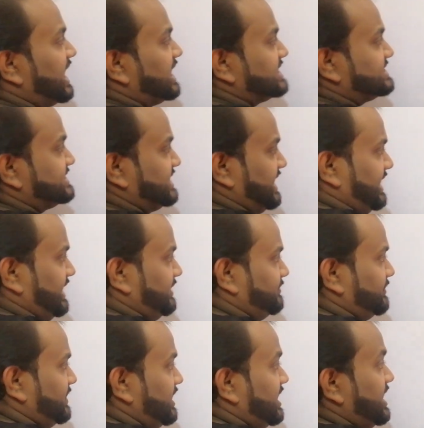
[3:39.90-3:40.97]
are
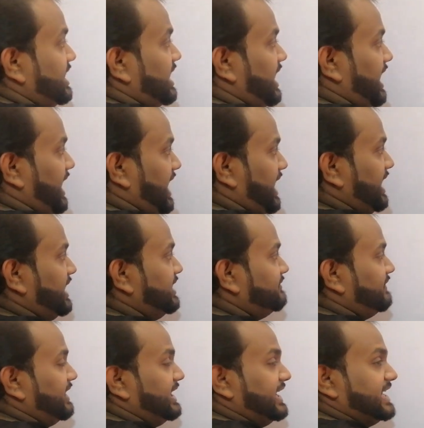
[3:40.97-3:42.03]
same
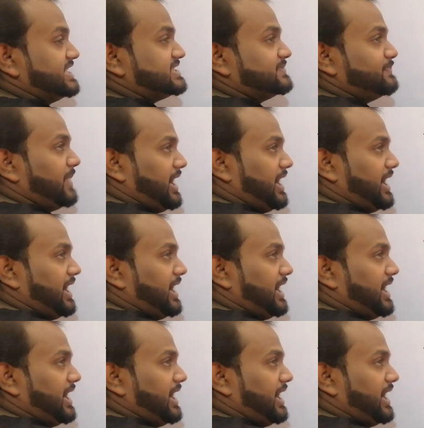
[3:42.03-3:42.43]
and when it is